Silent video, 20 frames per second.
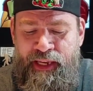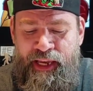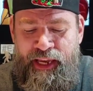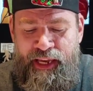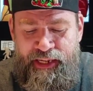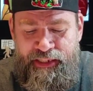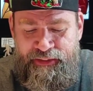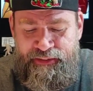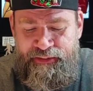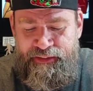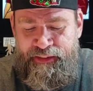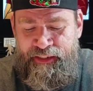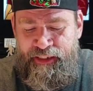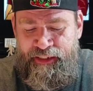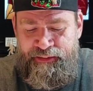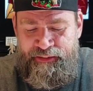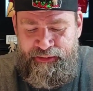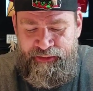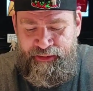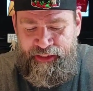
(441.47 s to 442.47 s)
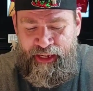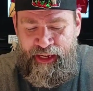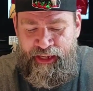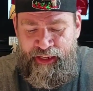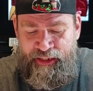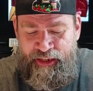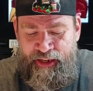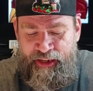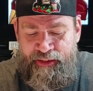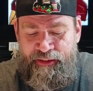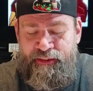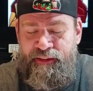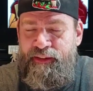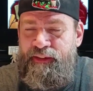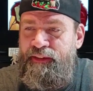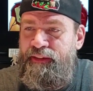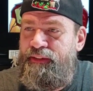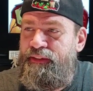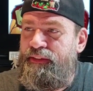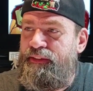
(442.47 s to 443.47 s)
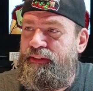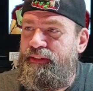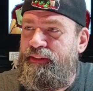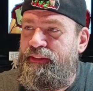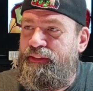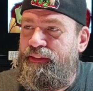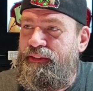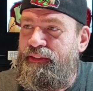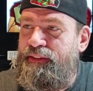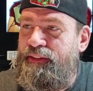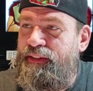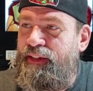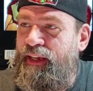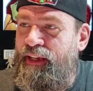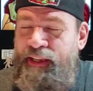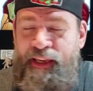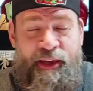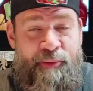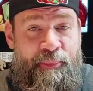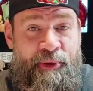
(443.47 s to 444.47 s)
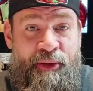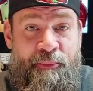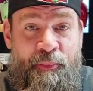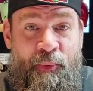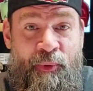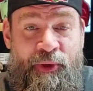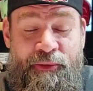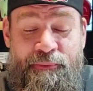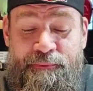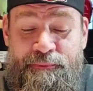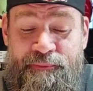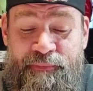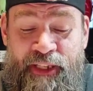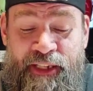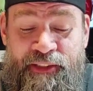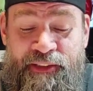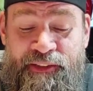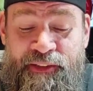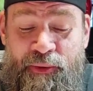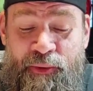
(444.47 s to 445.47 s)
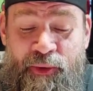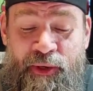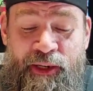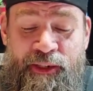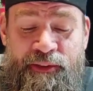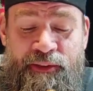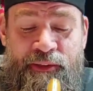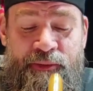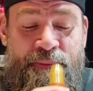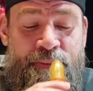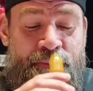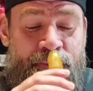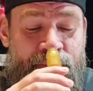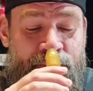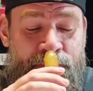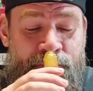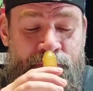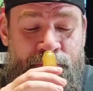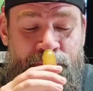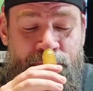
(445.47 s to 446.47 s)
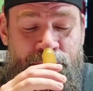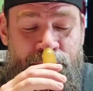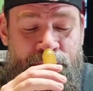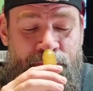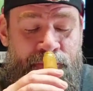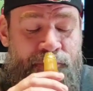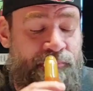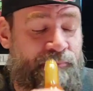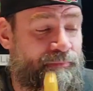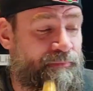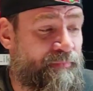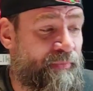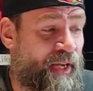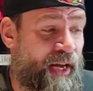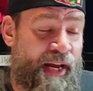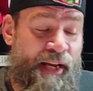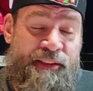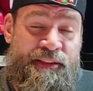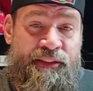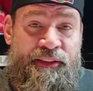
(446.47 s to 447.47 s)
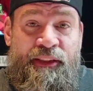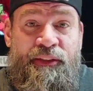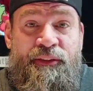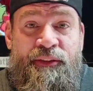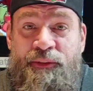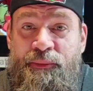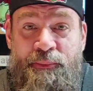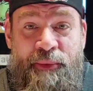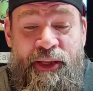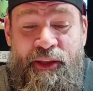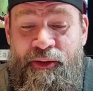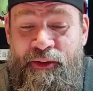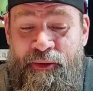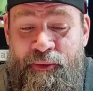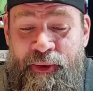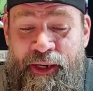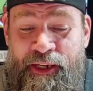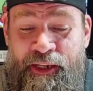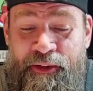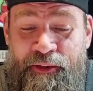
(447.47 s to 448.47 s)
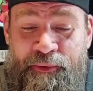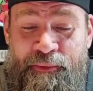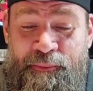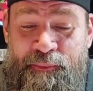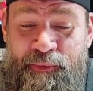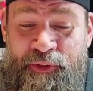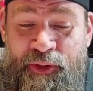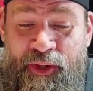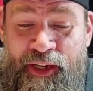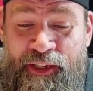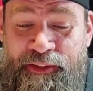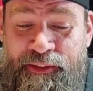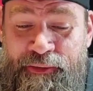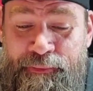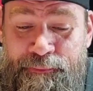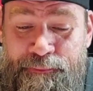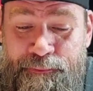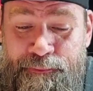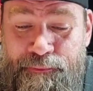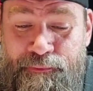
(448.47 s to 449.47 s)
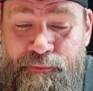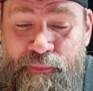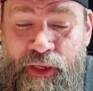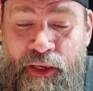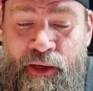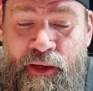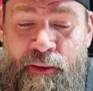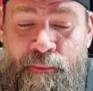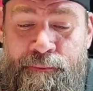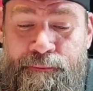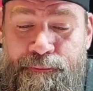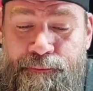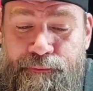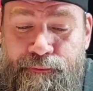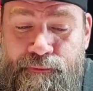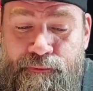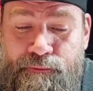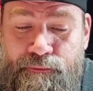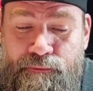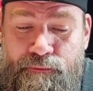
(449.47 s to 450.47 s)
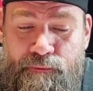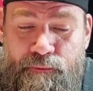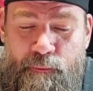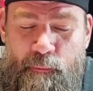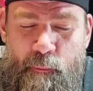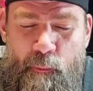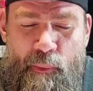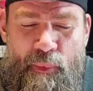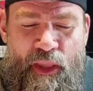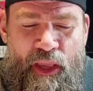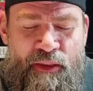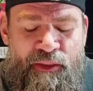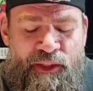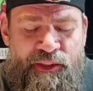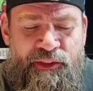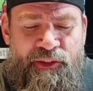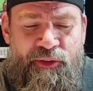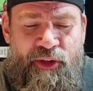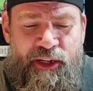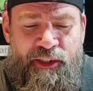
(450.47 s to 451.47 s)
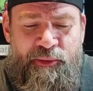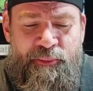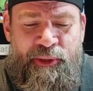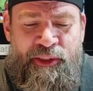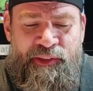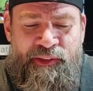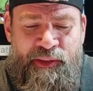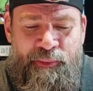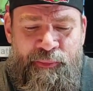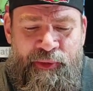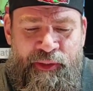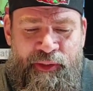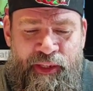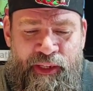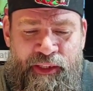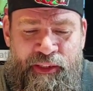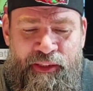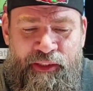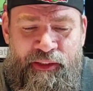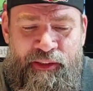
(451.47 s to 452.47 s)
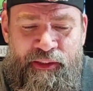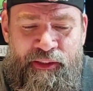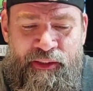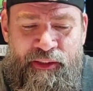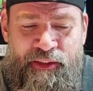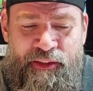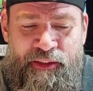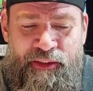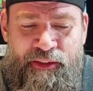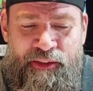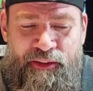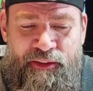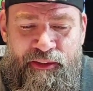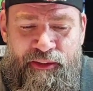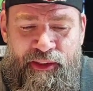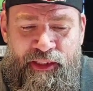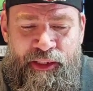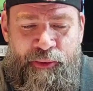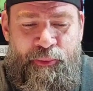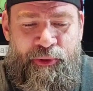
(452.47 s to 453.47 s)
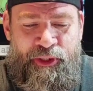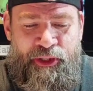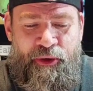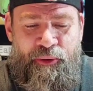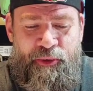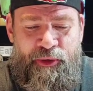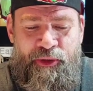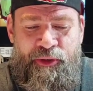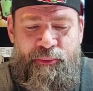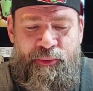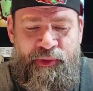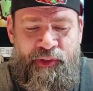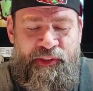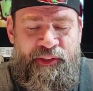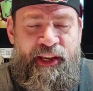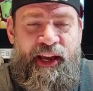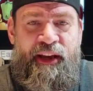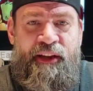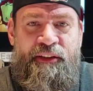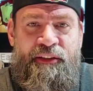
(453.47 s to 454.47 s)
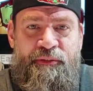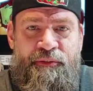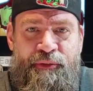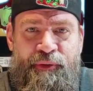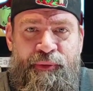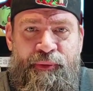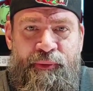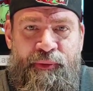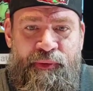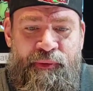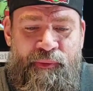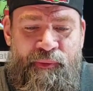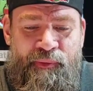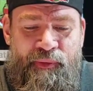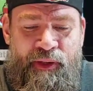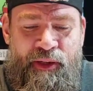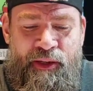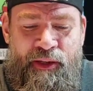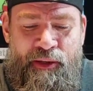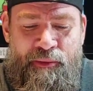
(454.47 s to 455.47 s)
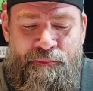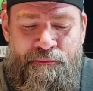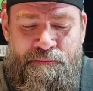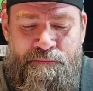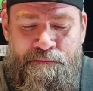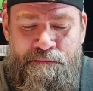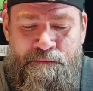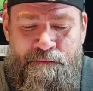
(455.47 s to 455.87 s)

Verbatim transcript: taste that I just cannot, I can't pinpoint. That is so crazy. I still smell oregano. It's crazy. Um, this strikes me as something like it would go good with Italian food. Um,